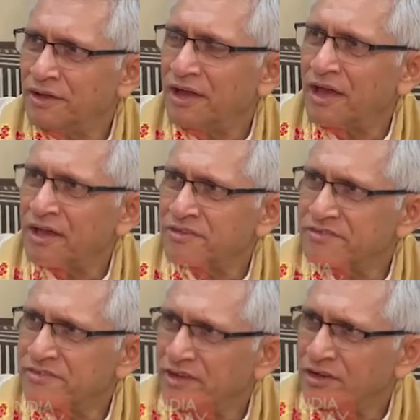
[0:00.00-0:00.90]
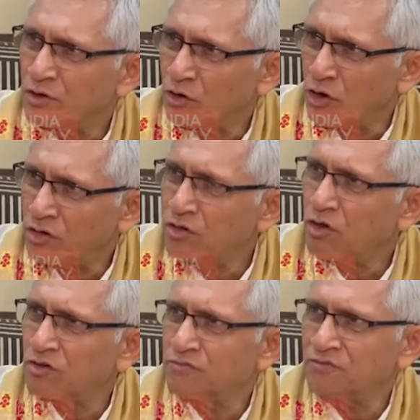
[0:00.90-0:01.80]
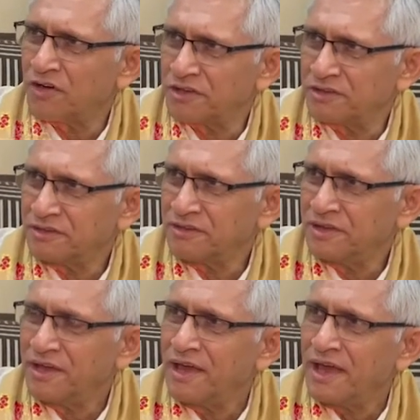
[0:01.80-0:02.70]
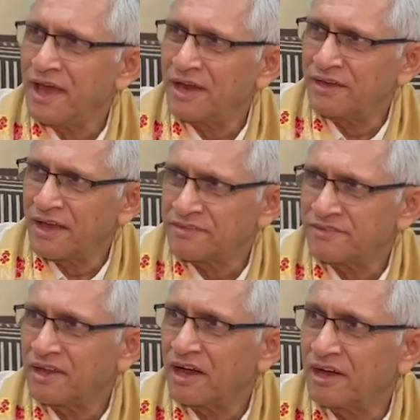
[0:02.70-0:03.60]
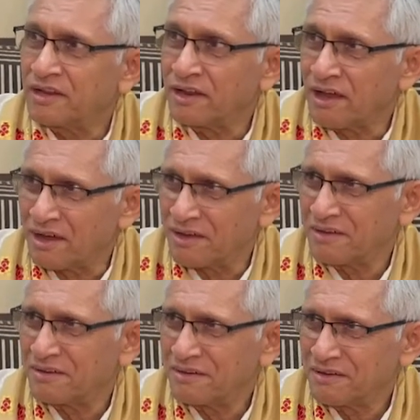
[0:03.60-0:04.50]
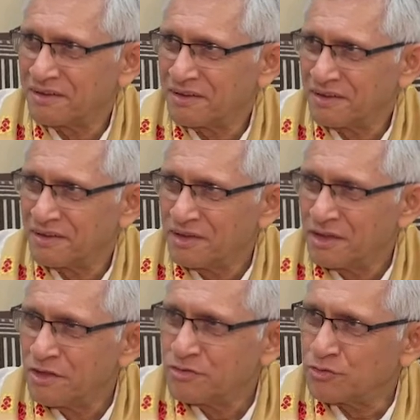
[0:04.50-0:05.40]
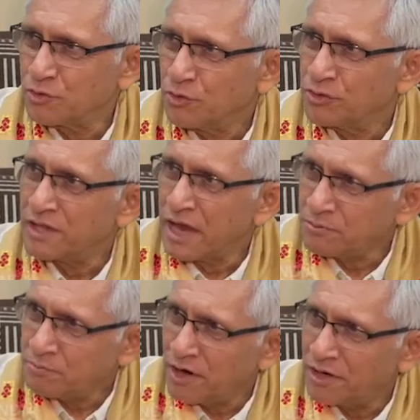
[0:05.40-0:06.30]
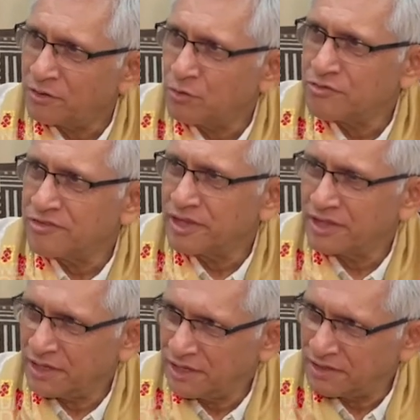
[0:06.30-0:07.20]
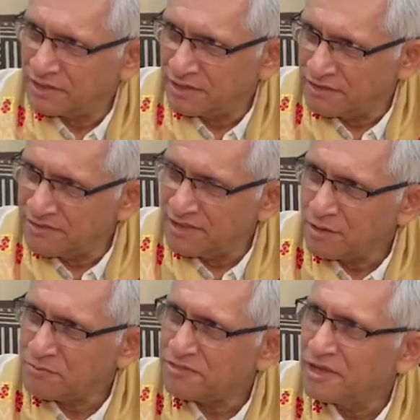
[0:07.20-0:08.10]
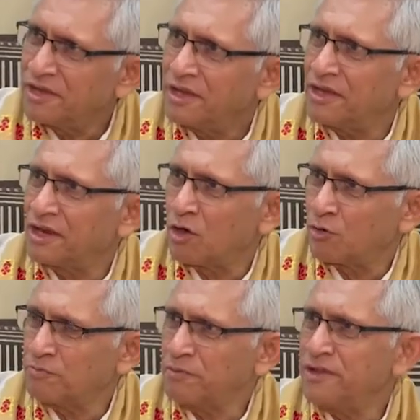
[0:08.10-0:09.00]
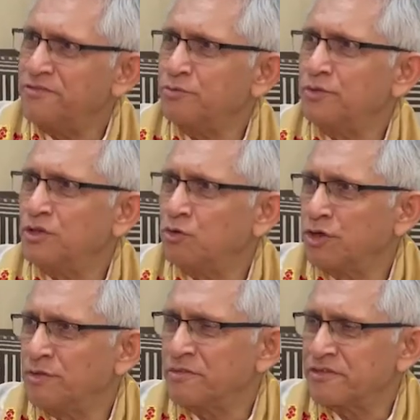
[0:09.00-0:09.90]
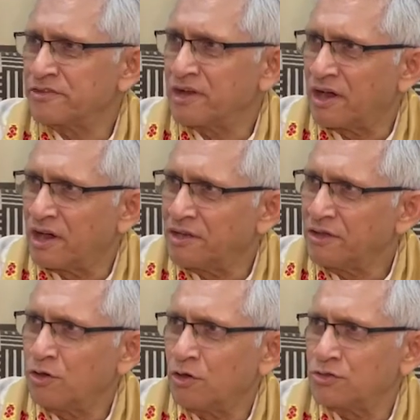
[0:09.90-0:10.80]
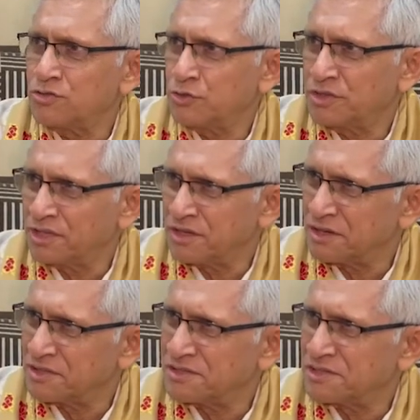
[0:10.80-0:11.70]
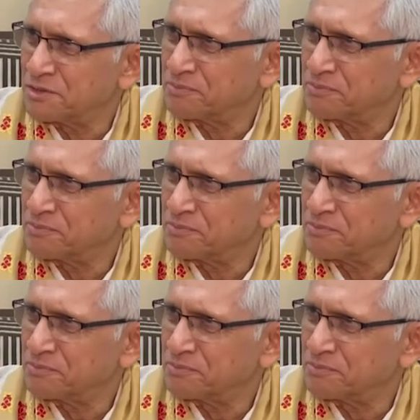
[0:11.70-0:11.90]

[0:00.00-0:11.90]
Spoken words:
as Lord or Father, and as Allah. So that part knows the king in these names. In our place we know him as Kal or Jyoti Niranjan.